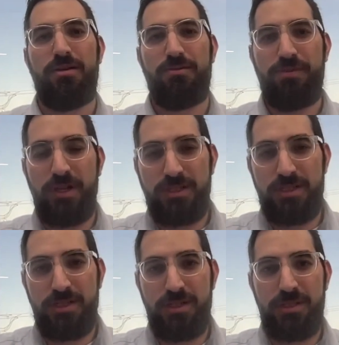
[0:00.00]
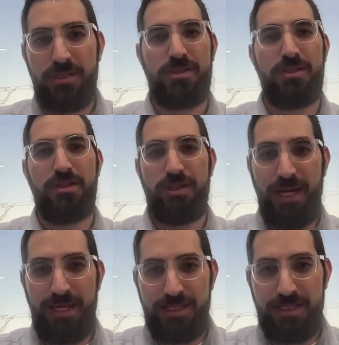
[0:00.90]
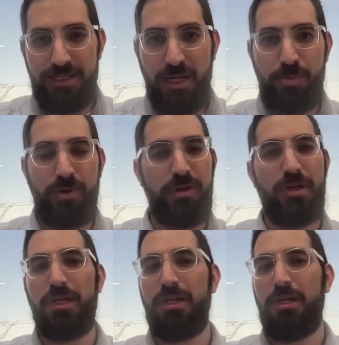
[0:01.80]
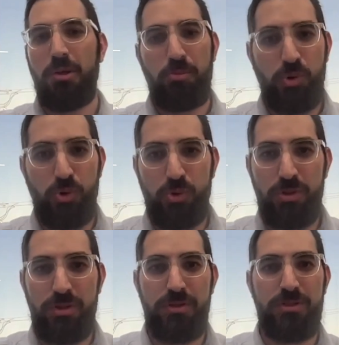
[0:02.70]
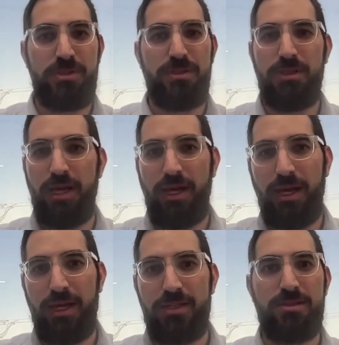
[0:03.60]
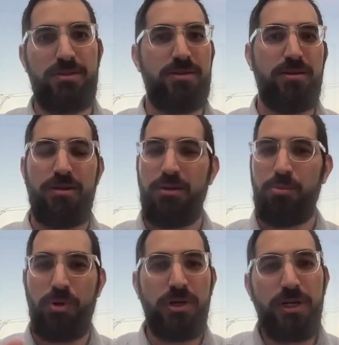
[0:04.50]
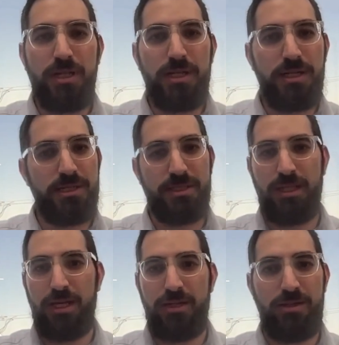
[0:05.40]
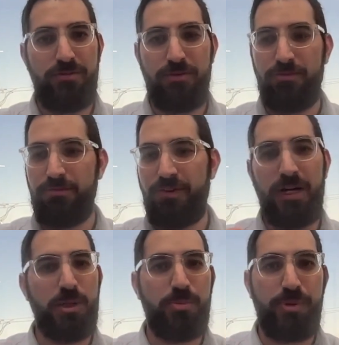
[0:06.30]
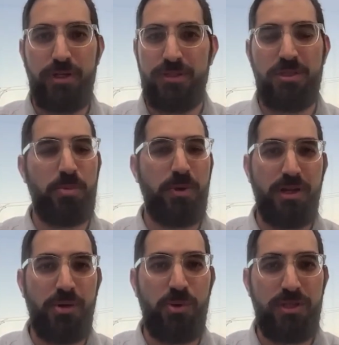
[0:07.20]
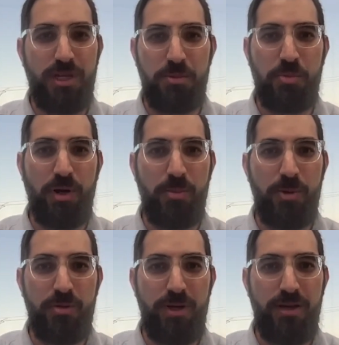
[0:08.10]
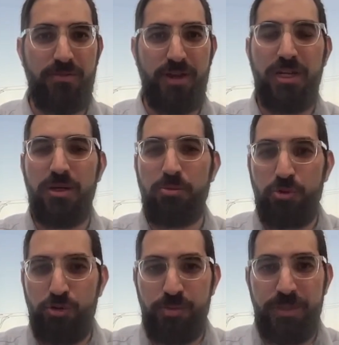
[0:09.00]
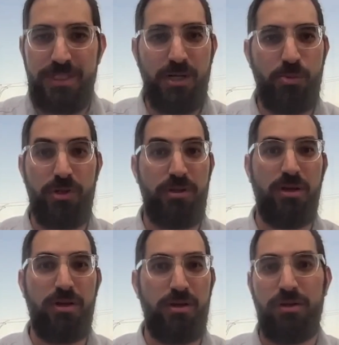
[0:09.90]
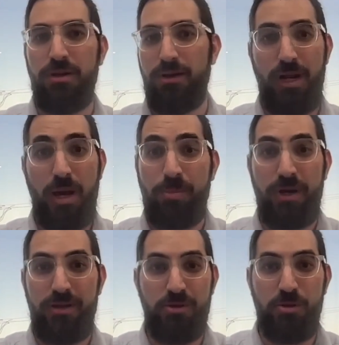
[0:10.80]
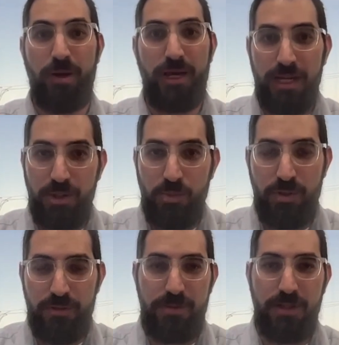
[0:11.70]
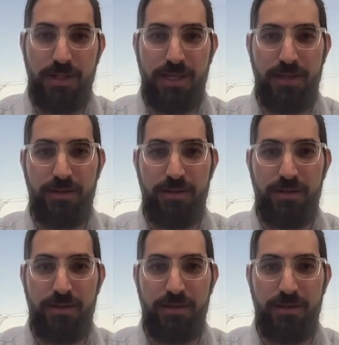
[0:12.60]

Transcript: fences, landscaping, pools, decks, pergolas, a lot of different fire pits, depending on what type of property you have. Any improvements that were done, not by you, by anyone to the land,